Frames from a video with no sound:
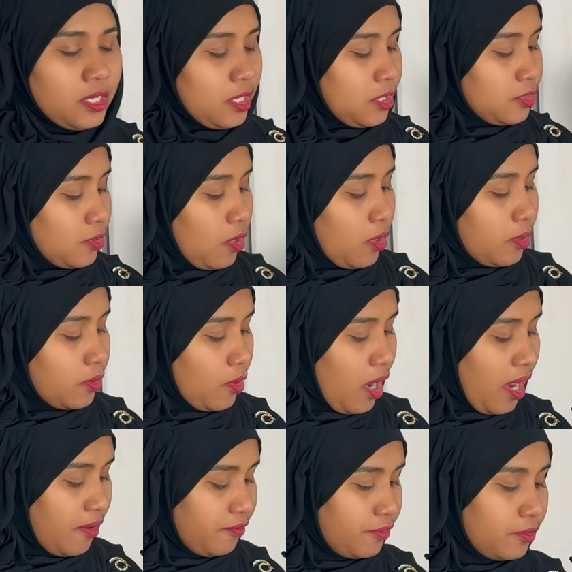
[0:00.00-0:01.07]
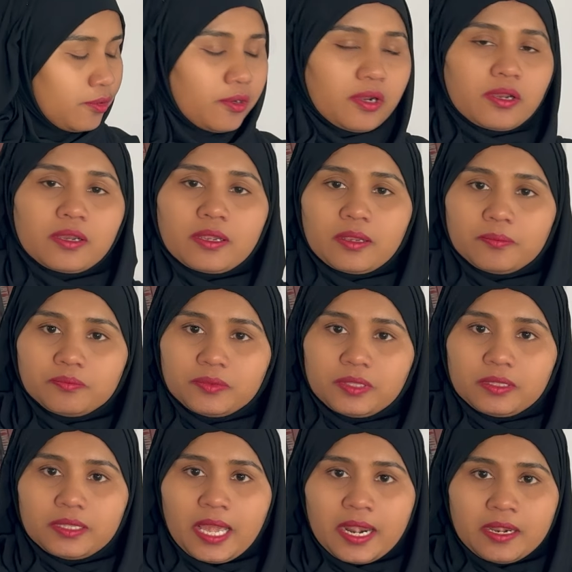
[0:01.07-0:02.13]
So you have to
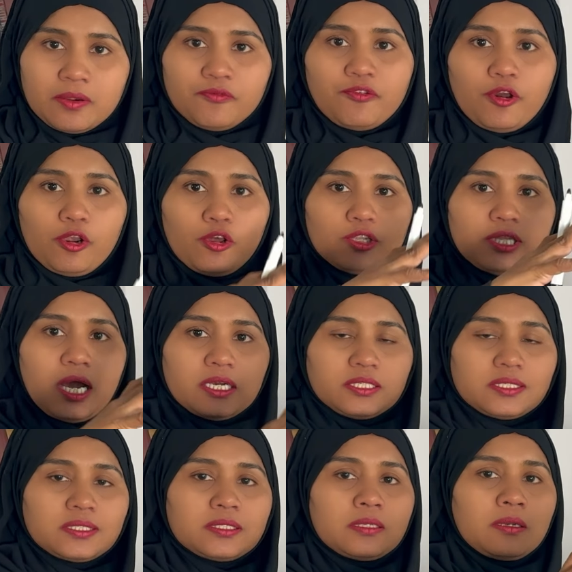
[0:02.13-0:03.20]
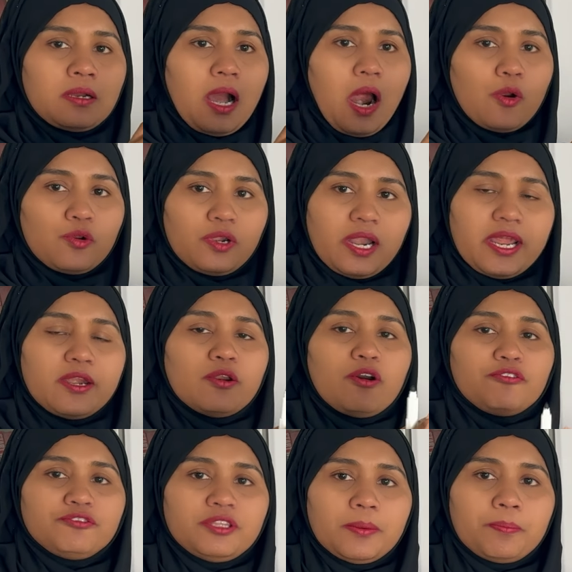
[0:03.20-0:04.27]
then follow the outline
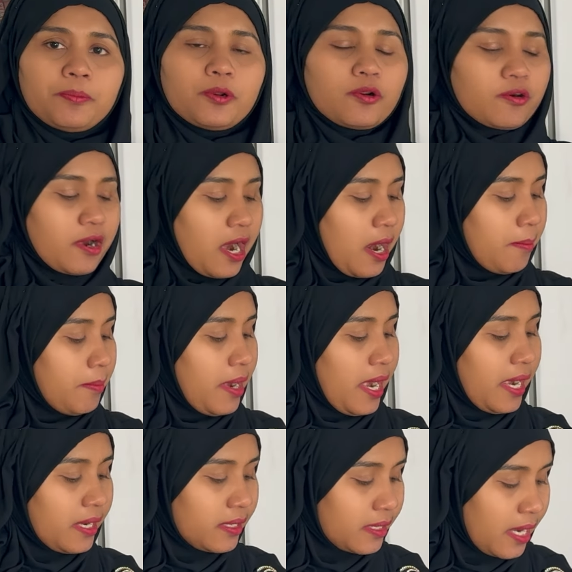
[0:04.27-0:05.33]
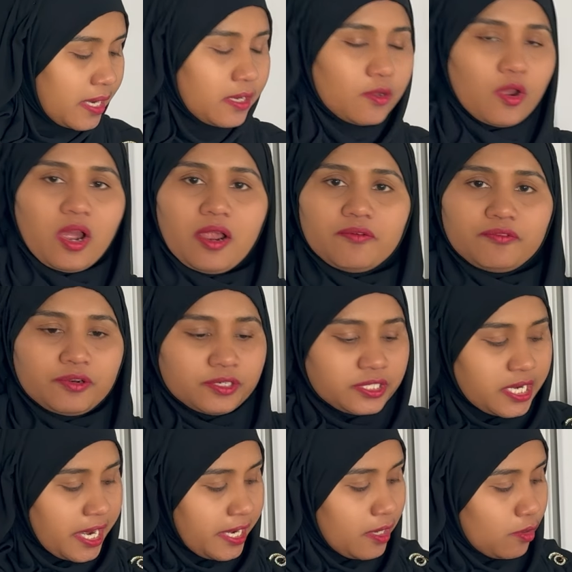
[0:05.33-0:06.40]
of the program, and then you have to
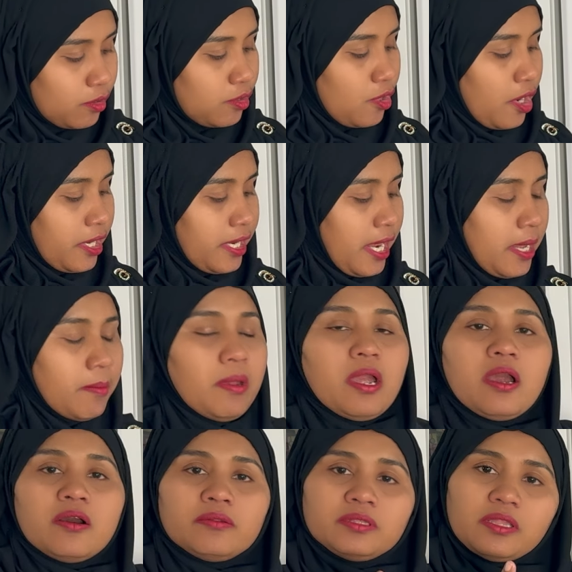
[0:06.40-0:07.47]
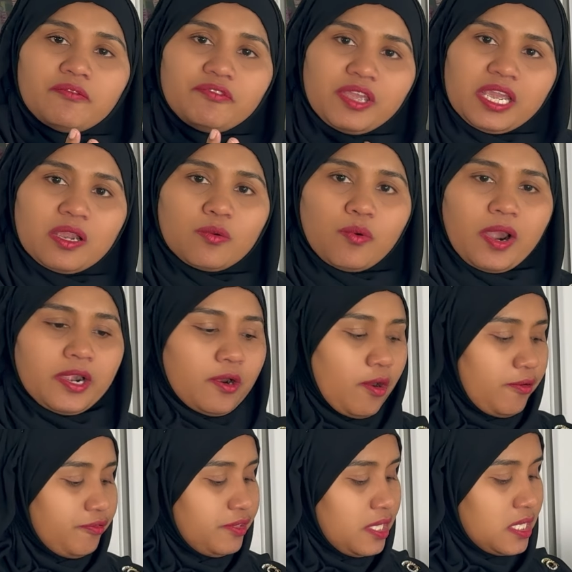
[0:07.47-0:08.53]
schedule your time. The week 1
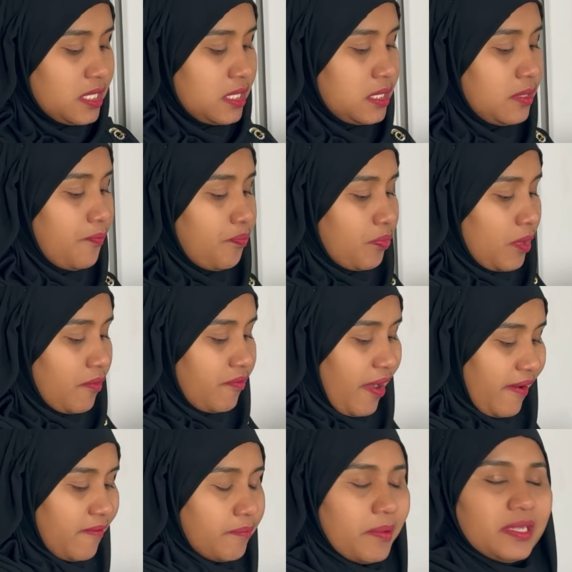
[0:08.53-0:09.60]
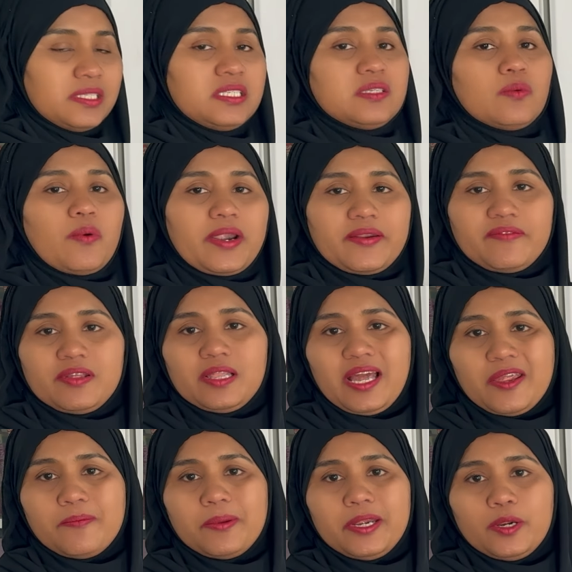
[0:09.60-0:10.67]
of this 5 months, what will I
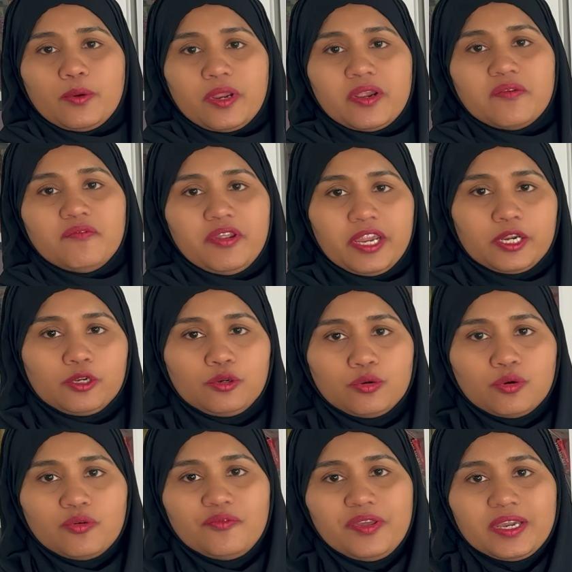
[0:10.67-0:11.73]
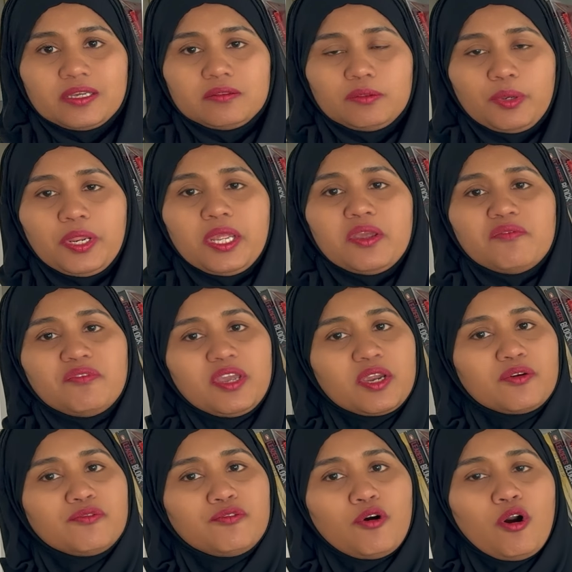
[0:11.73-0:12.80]
be doing? Week 2, week 3, week
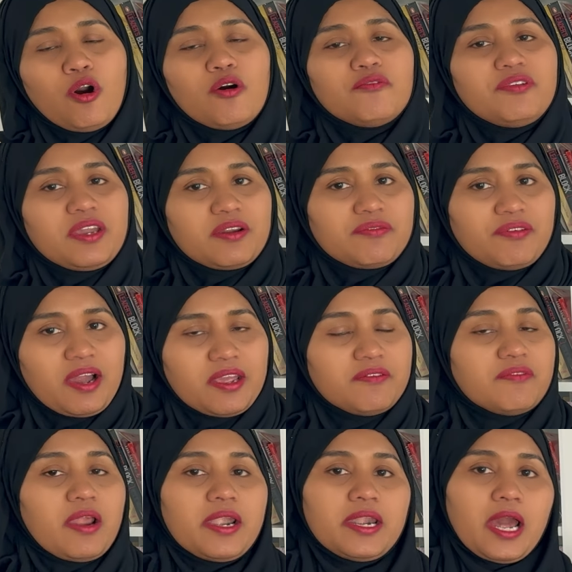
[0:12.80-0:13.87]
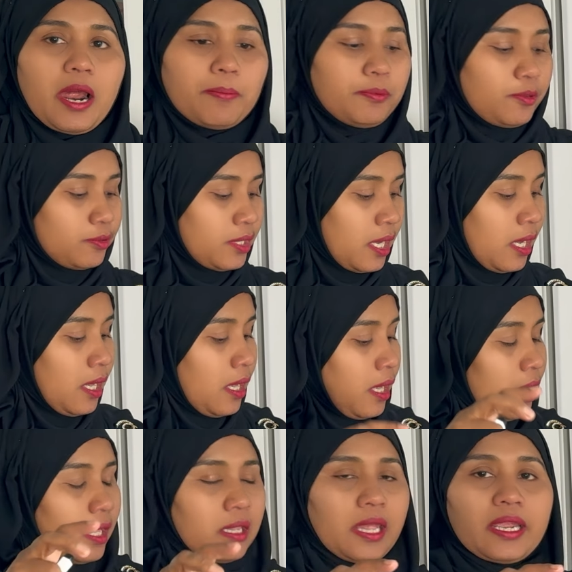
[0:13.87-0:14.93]
4, week 5, and up to the
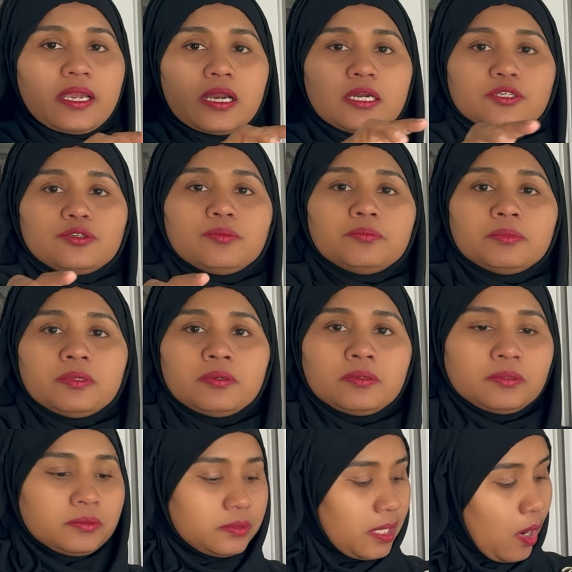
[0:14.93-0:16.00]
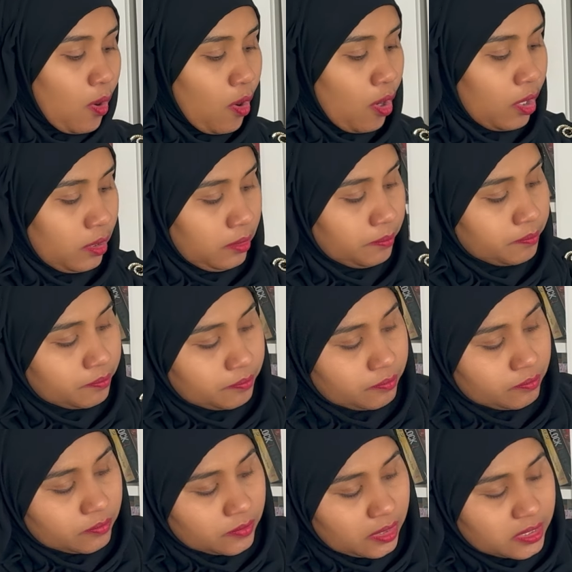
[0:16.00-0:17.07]
the whole
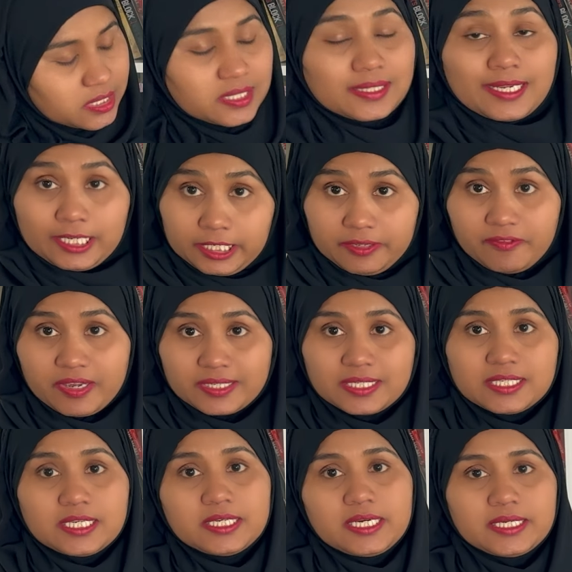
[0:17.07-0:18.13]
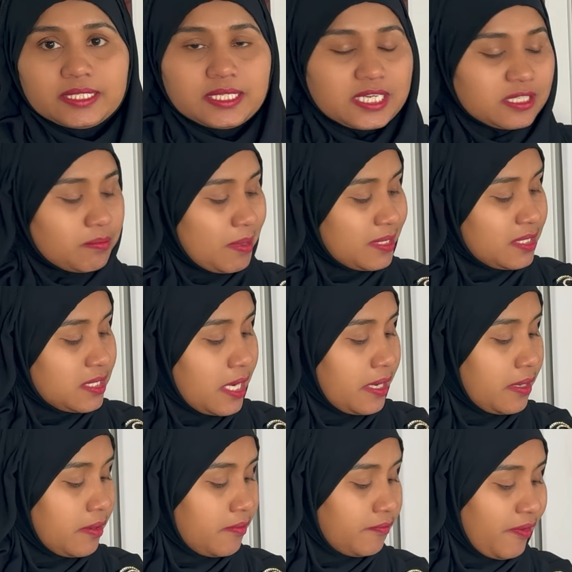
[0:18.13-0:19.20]
is 30 weeks, isn't it? 6 months
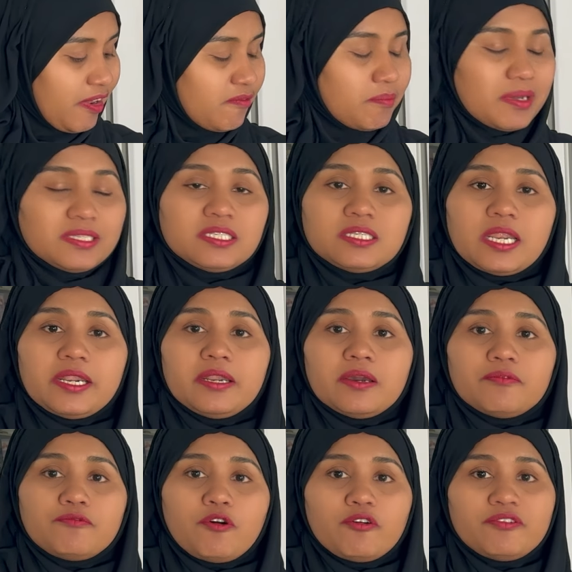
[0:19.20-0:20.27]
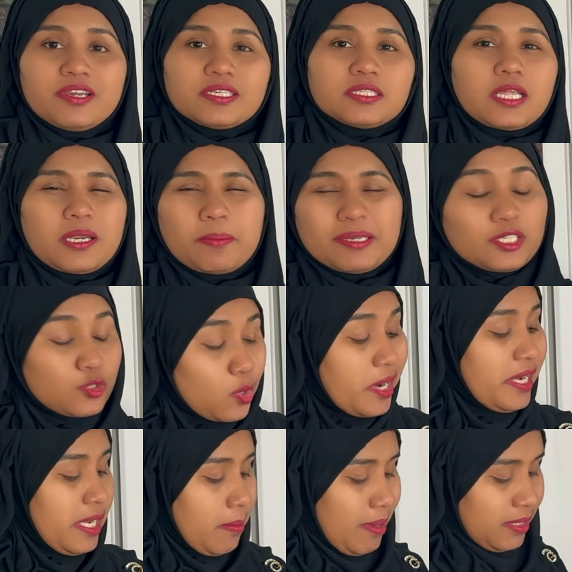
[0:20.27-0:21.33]
and 5 months and 4 weeks, that means
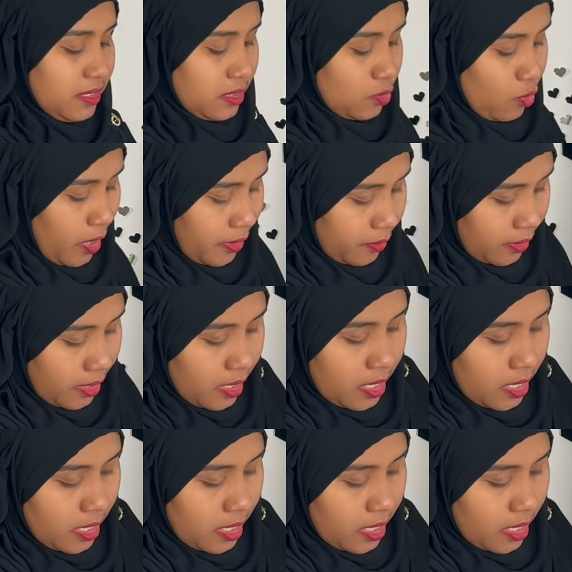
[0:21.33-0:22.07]
20 months you are doing.